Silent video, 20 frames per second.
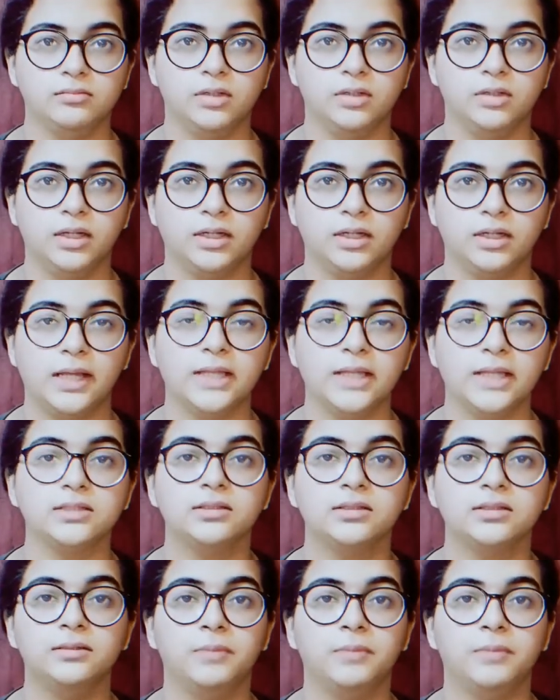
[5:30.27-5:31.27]
it
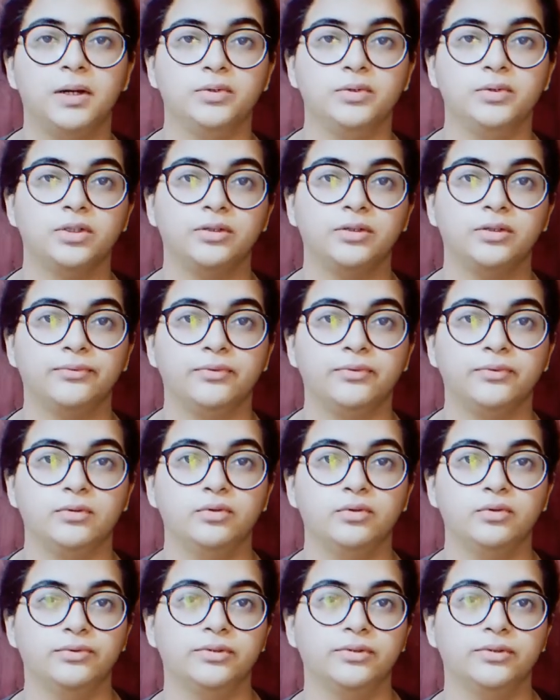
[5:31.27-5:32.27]
has the power of
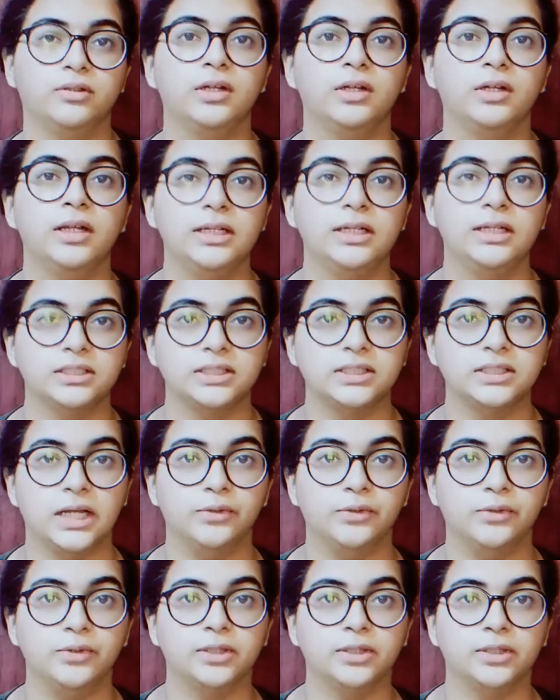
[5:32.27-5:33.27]

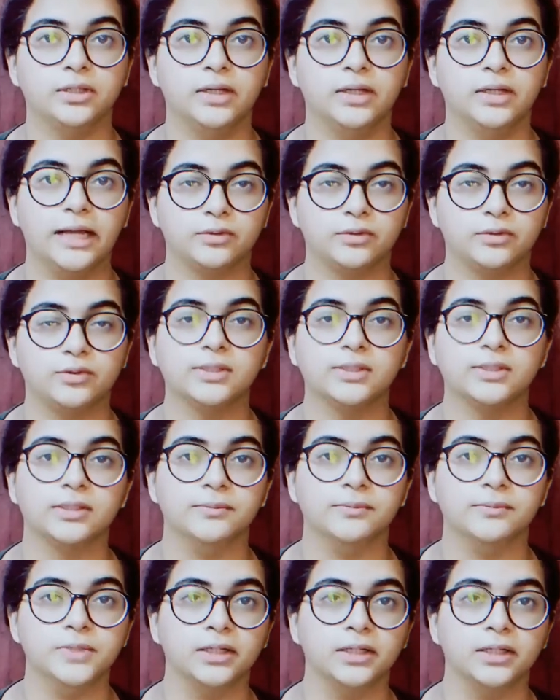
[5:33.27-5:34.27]
overshadowing the actual
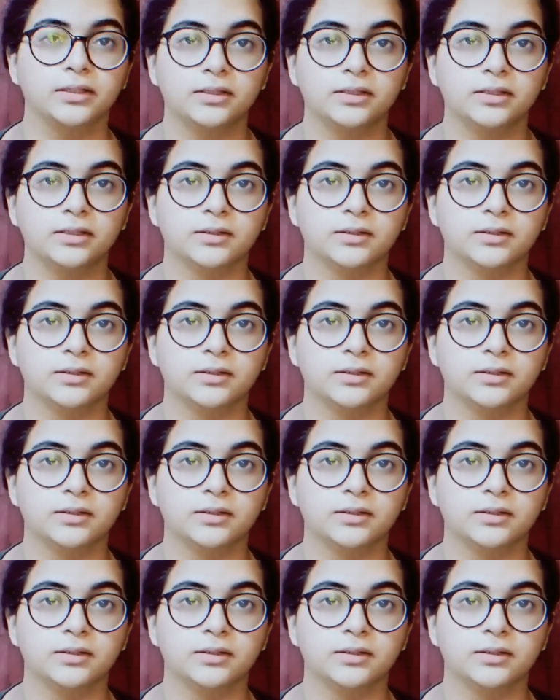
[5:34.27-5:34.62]
subject.